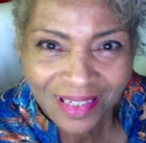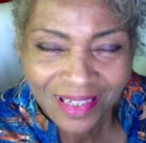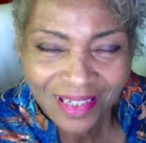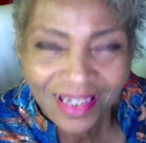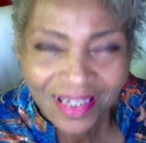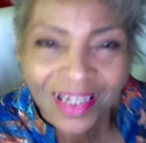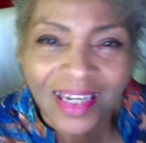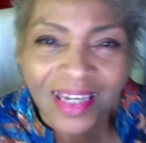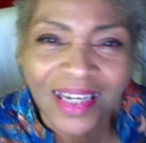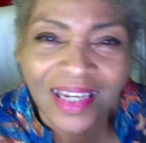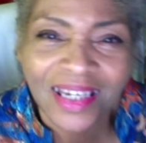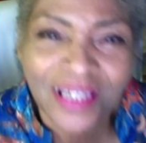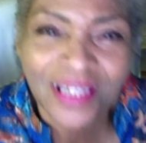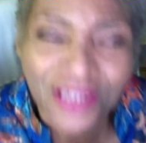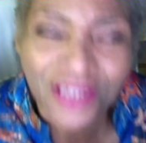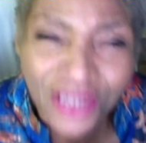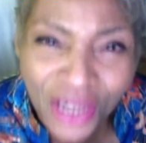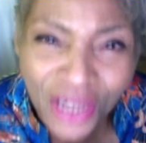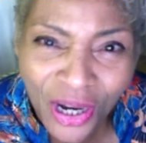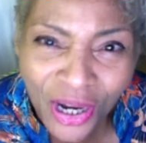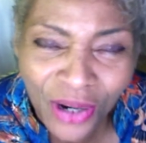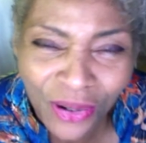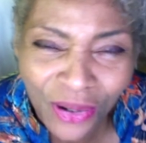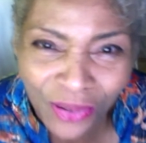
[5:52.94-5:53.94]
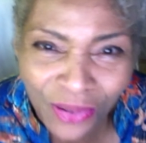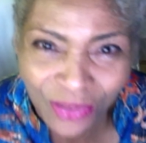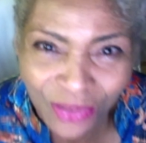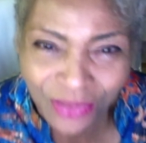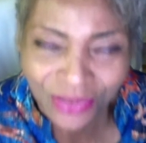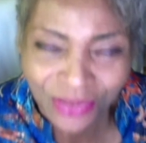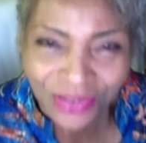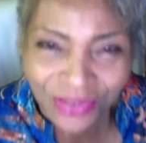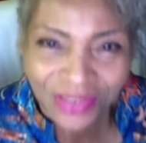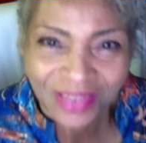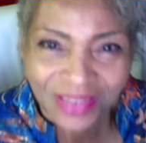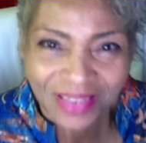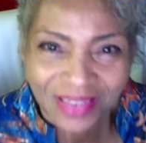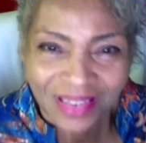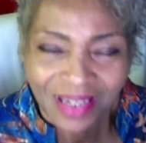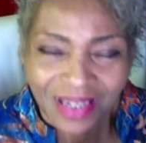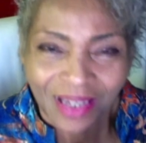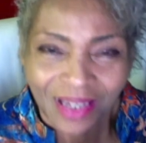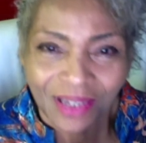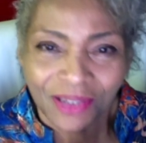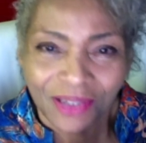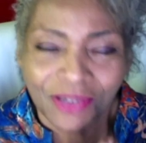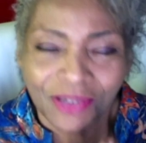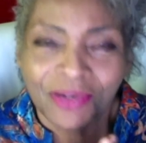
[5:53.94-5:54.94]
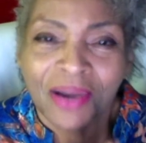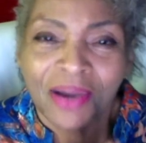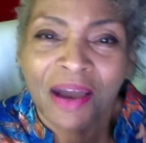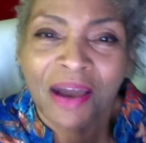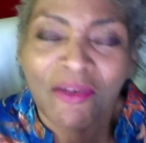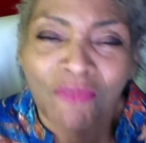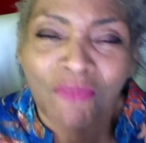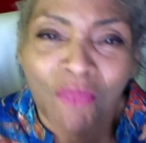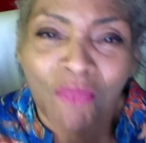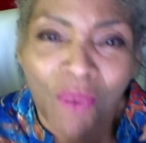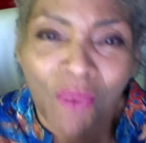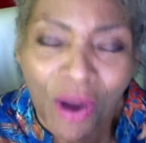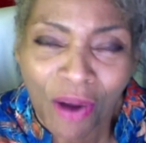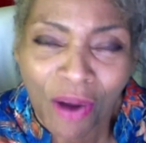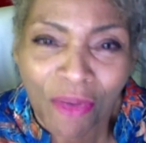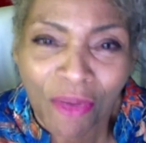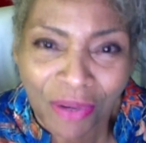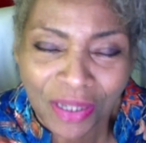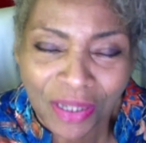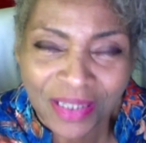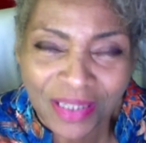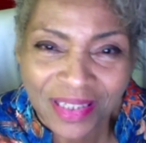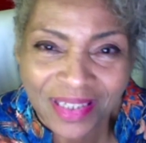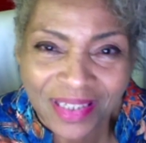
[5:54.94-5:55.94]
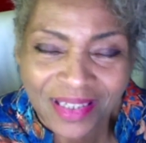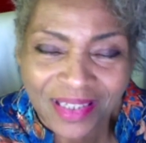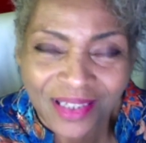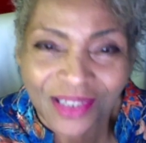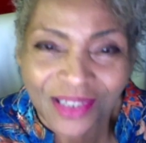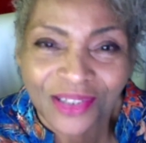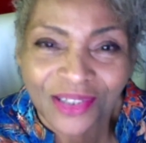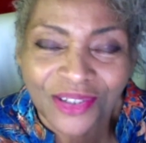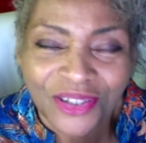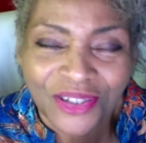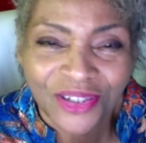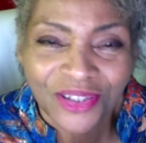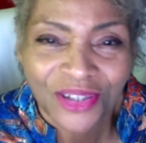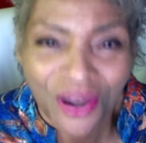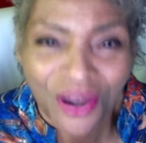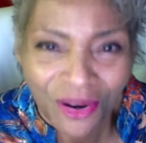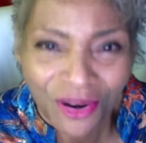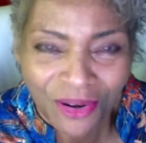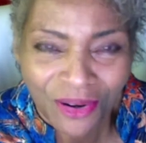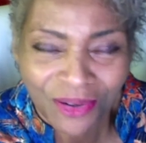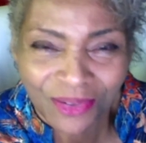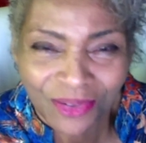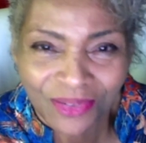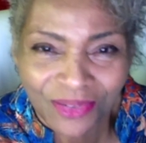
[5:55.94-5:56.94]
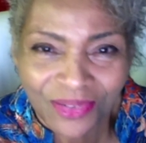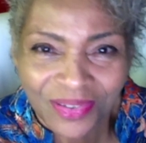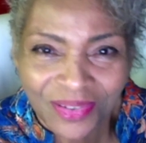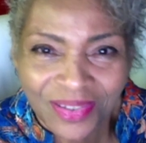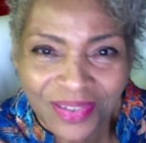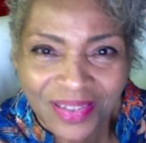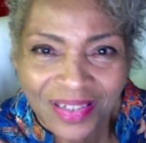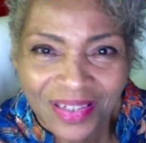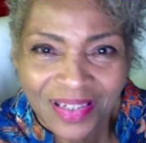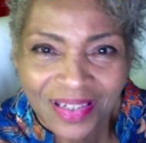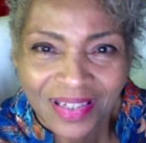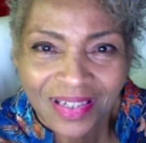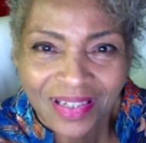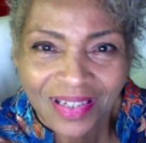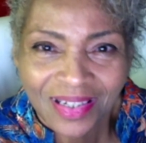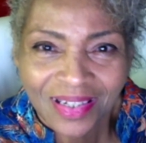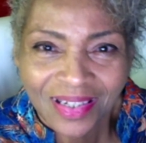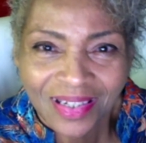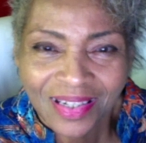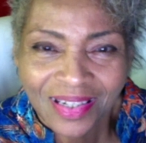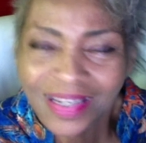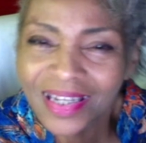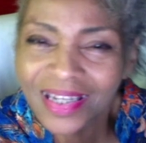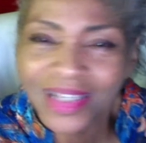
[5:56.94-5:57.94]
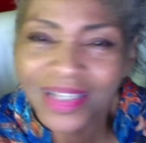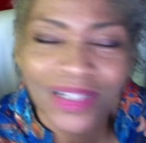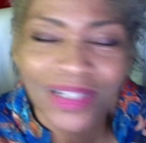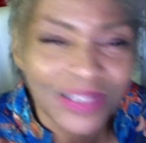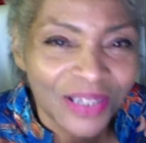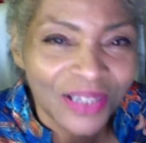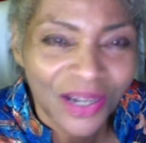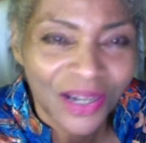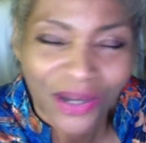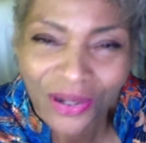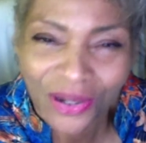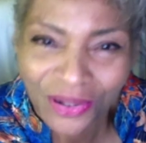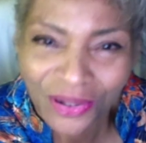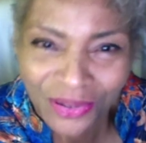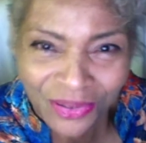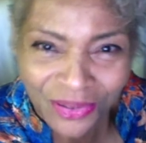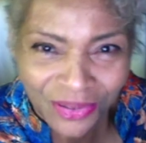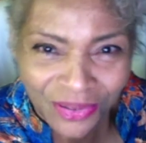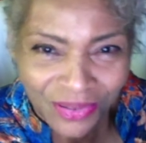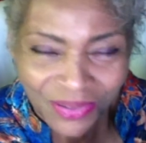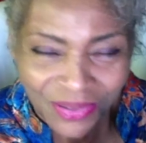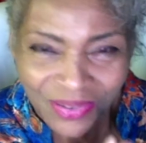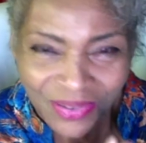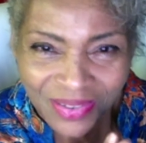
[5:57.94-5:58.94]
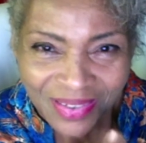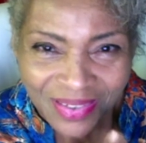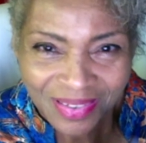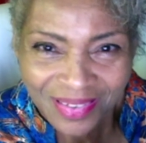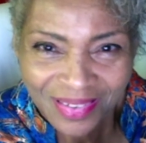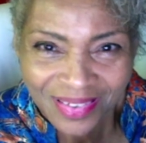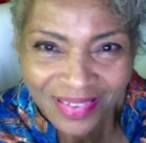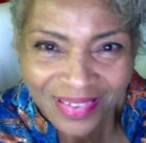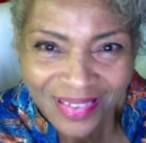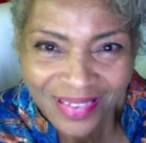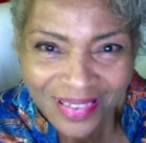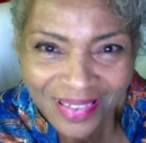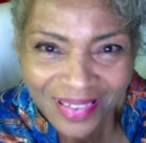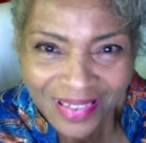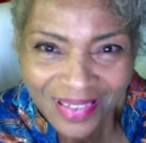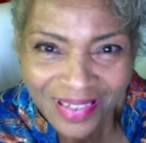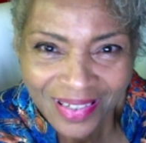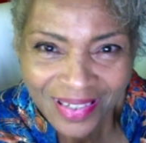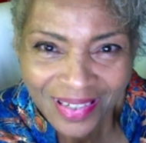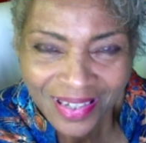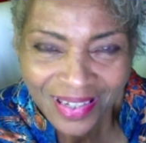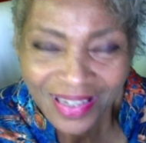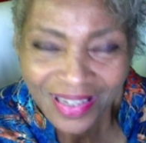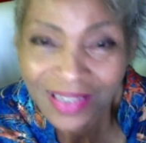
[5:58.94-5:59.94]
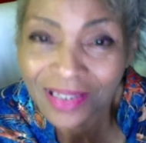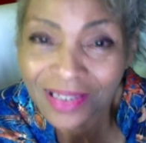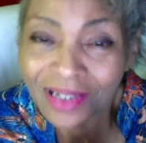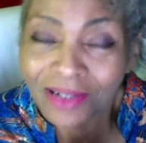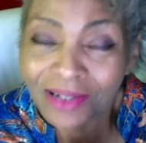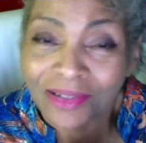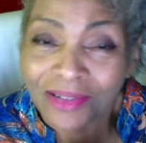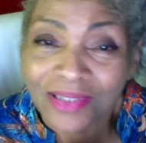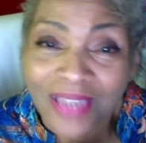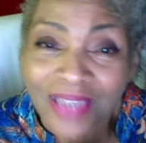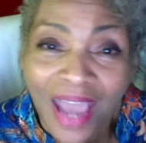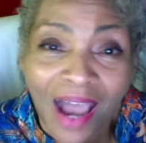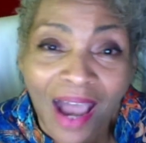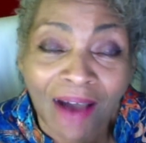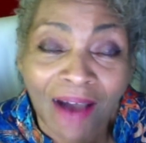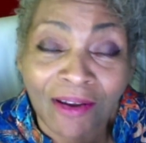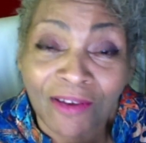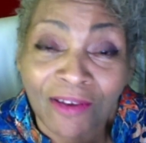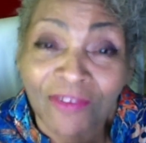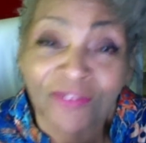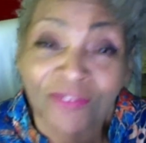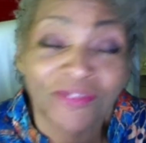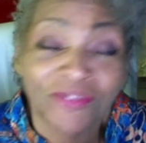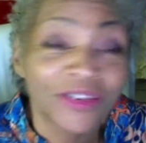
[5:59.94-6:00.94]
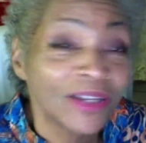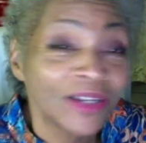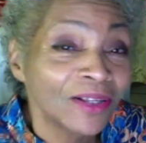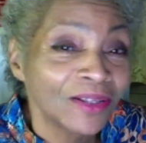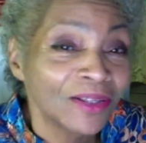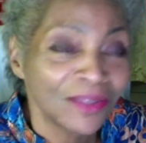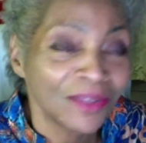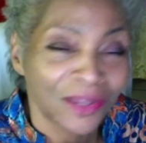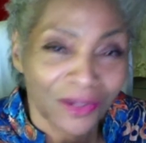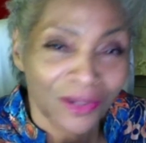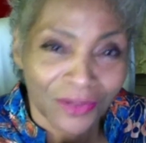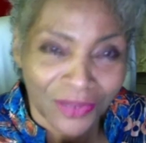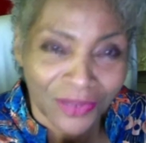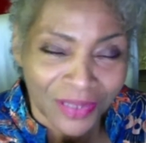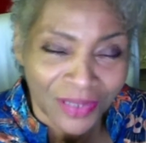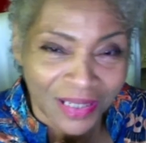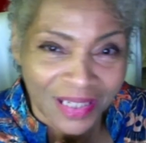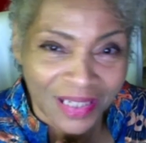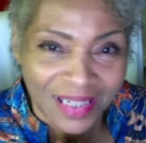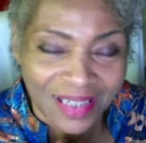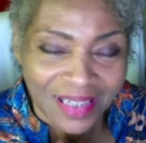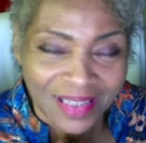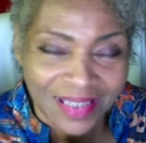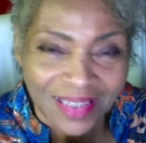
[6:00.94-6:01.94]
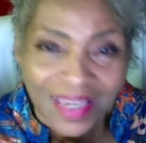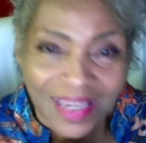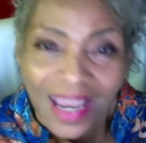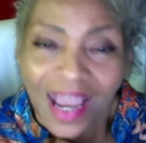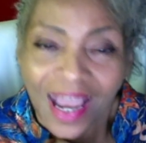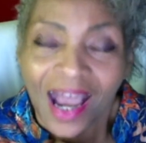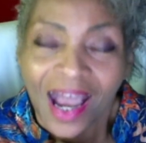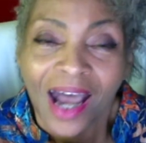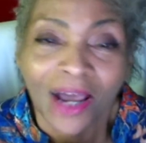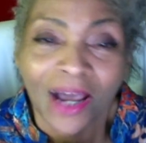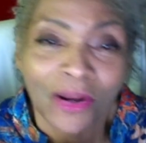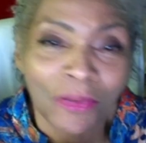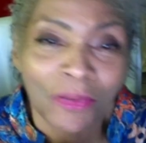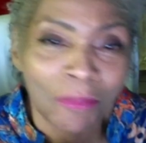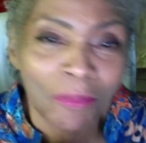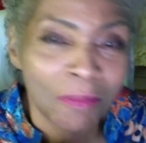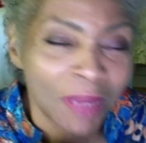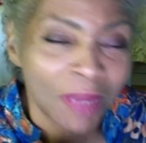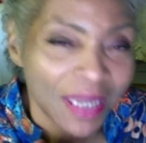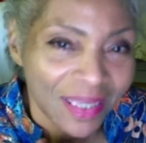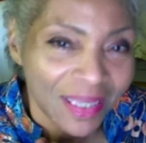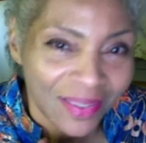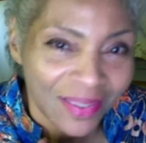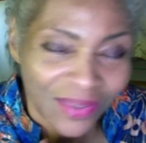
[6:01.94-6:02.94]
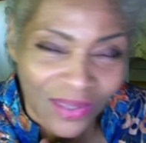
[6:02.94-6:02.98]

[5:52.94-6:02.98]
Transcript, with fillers: He knows you have worries and concerns. He knows. He knows how to fill those needs, how to meet